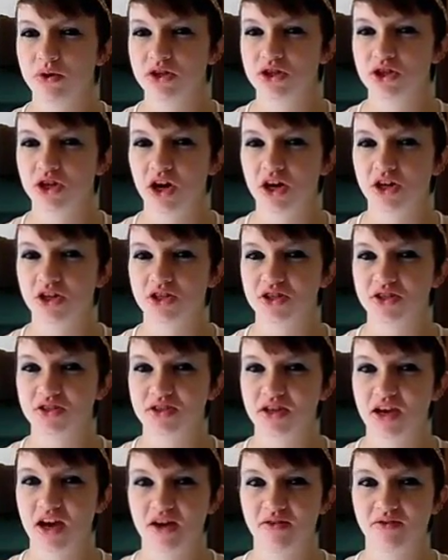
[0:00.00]
when Josh
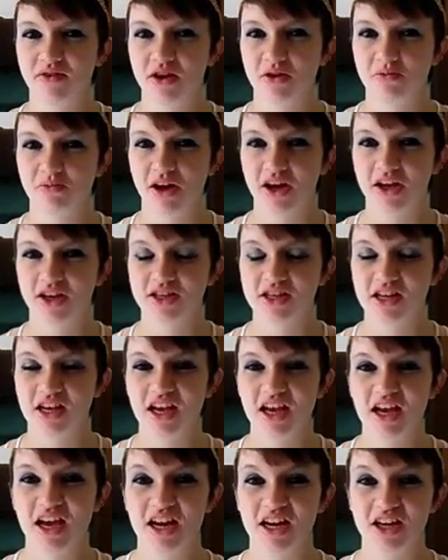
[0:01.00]
is having a bad
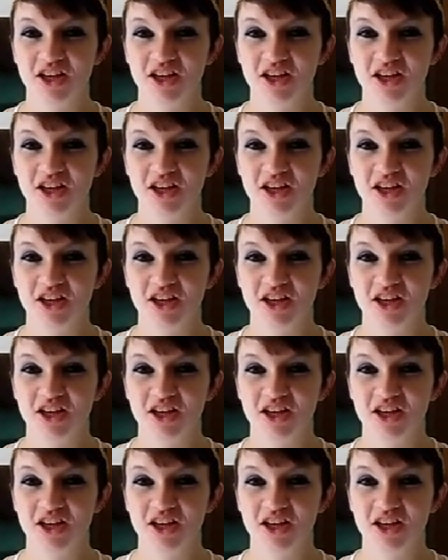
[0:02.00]
day,